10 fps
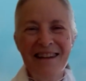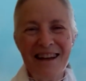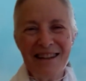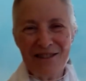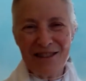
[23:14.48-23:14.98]

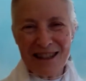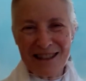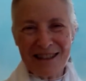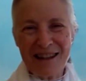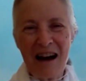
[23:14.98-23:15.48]
and you need
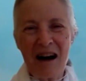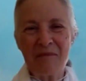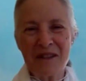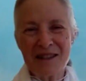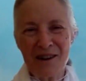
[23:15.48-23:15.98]
to
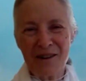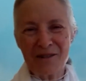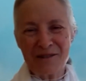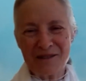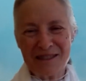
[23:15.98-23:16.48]
calm this
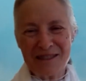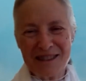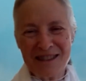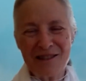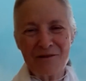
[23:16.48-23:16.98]
whole
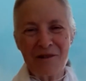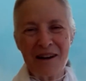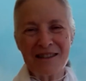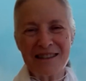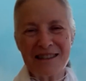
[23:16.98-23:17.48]

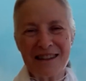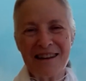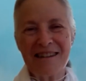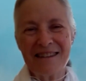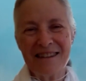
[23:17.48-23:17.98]
situation
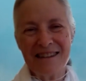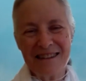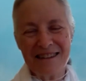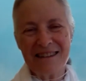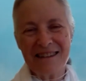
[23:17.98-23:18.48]
down.
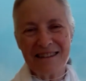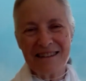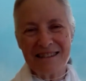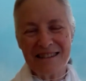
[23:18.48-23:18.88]
Yeah.